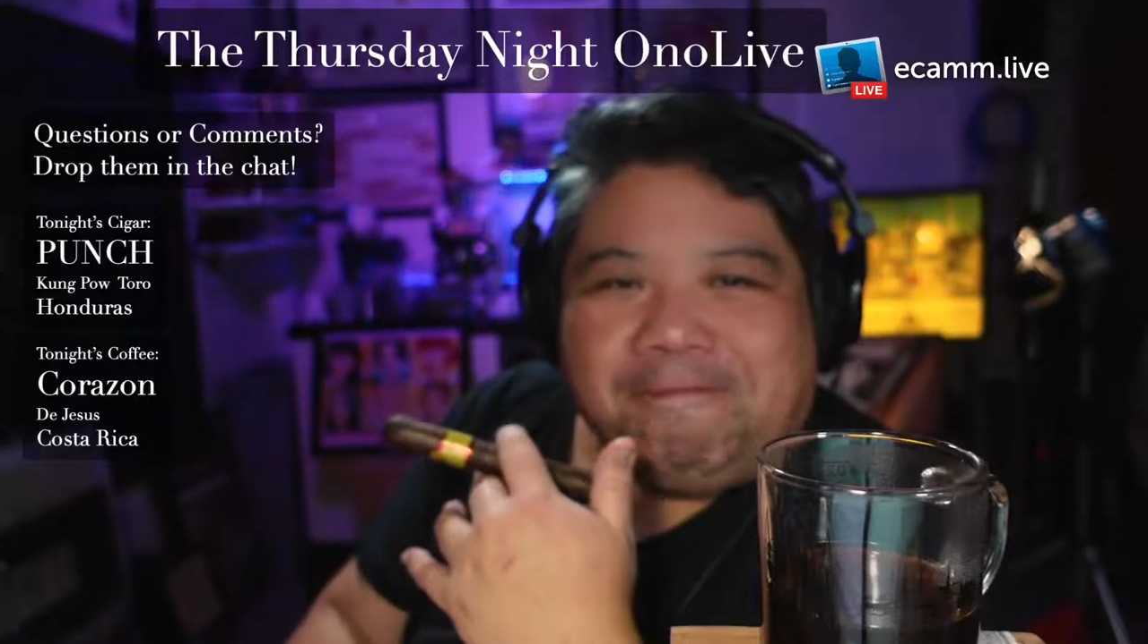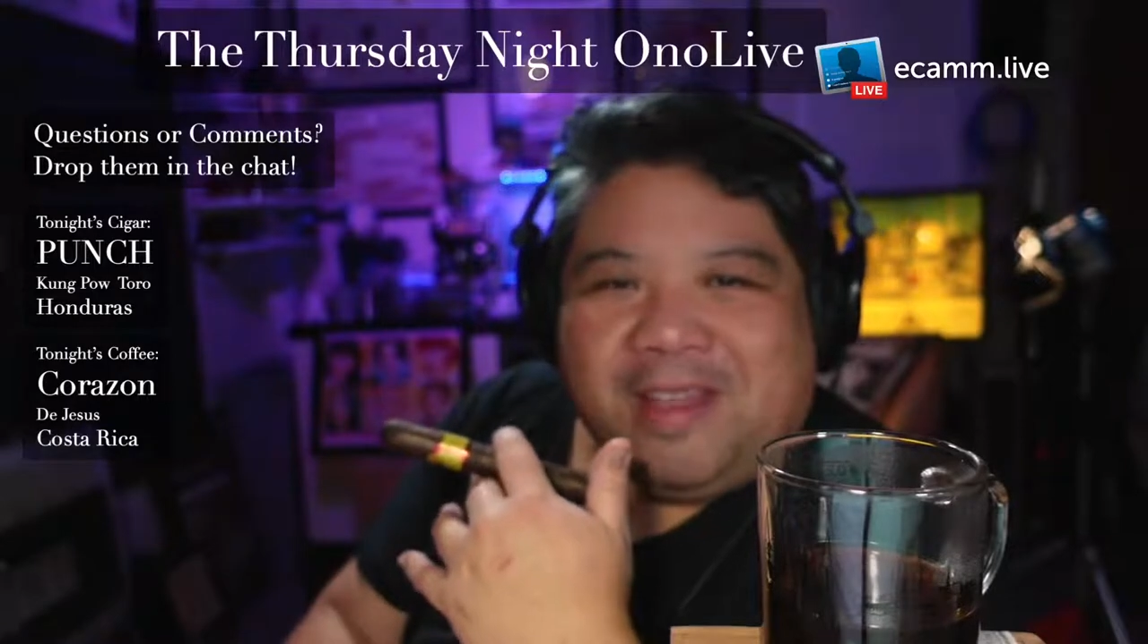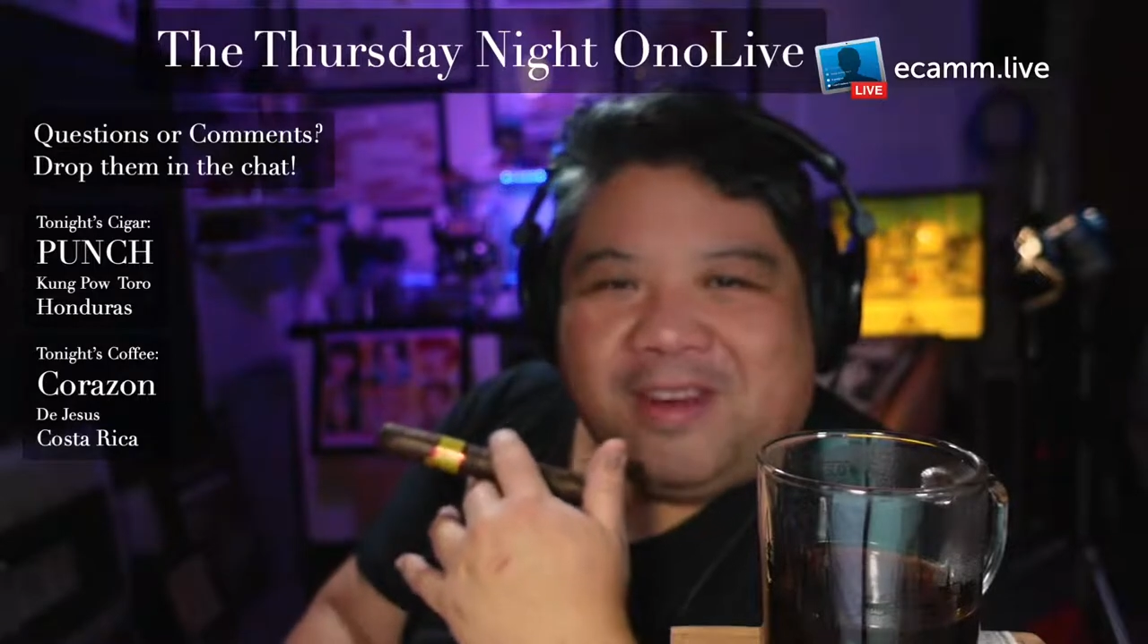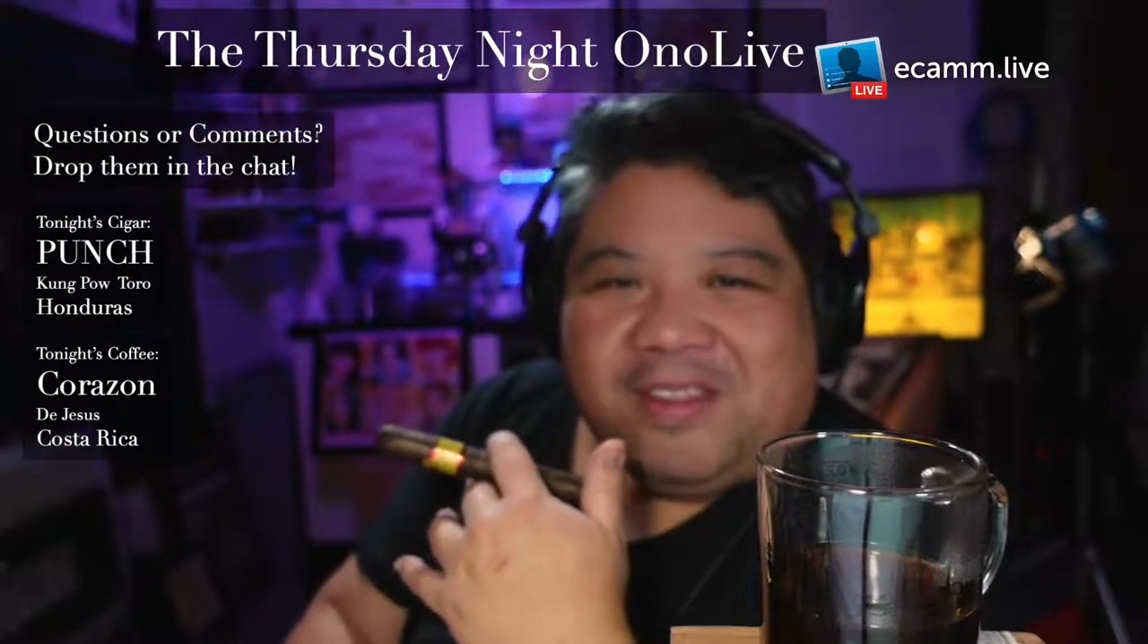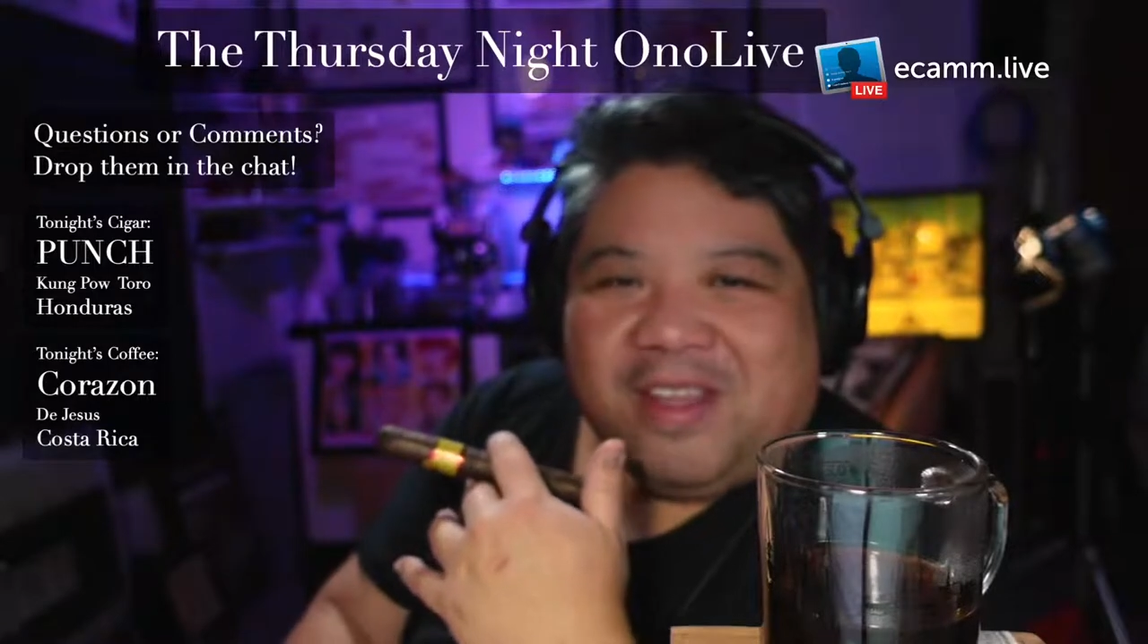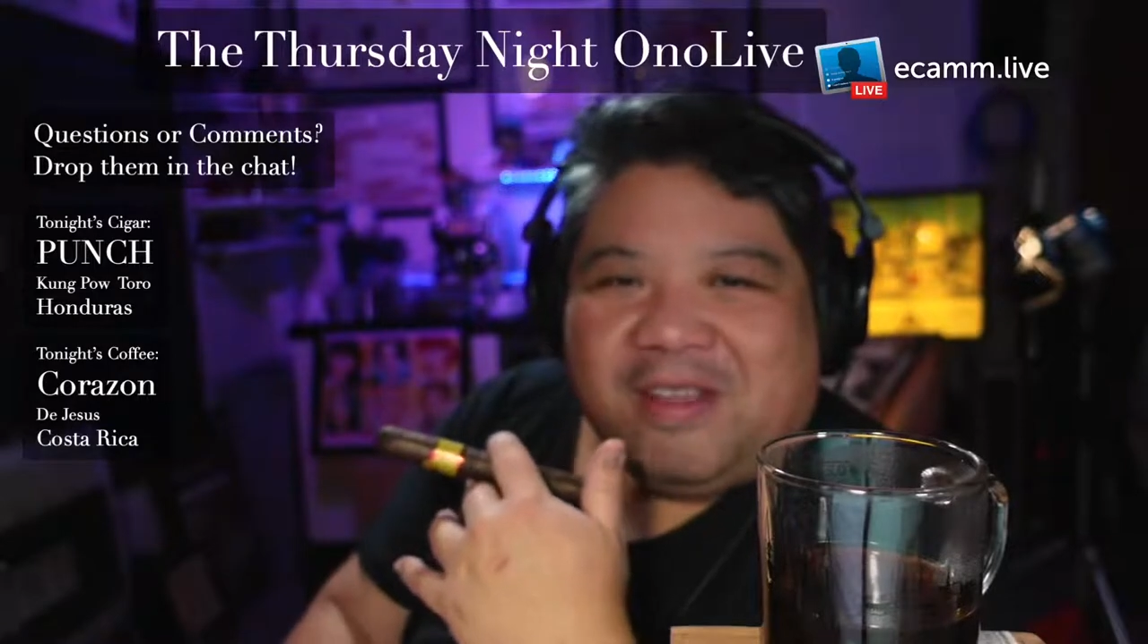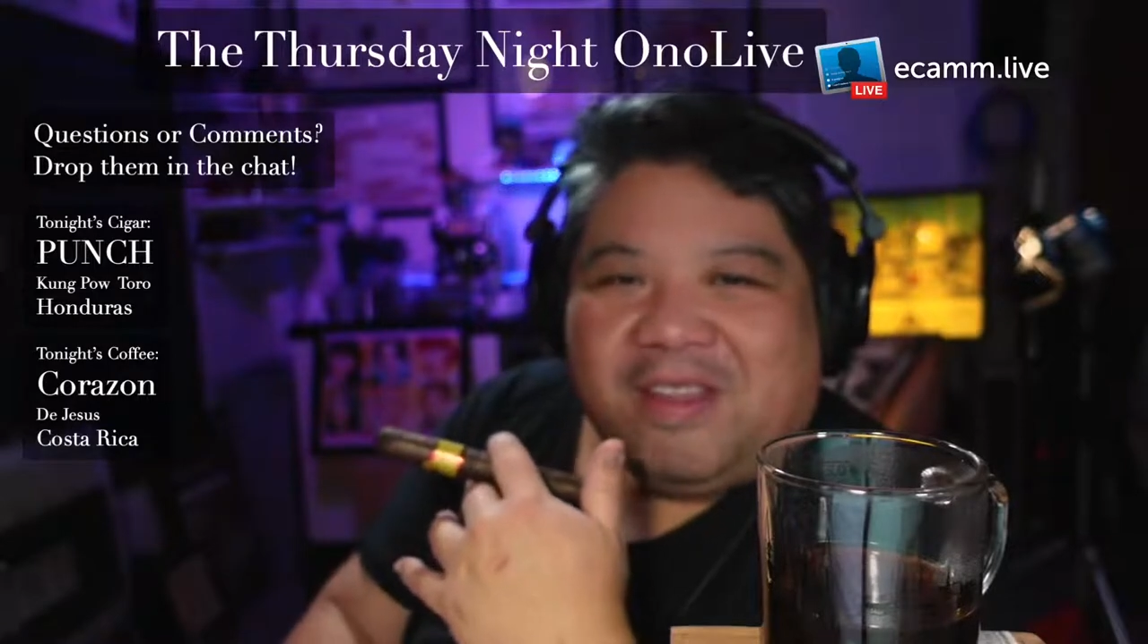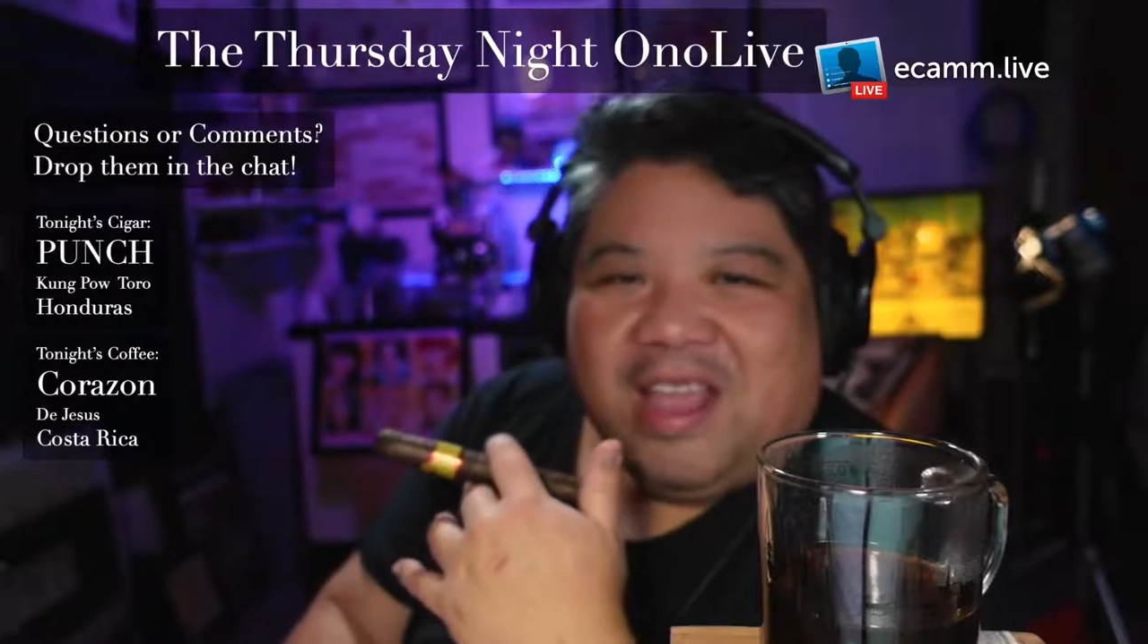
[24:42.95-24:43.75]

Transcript: how do you say, it?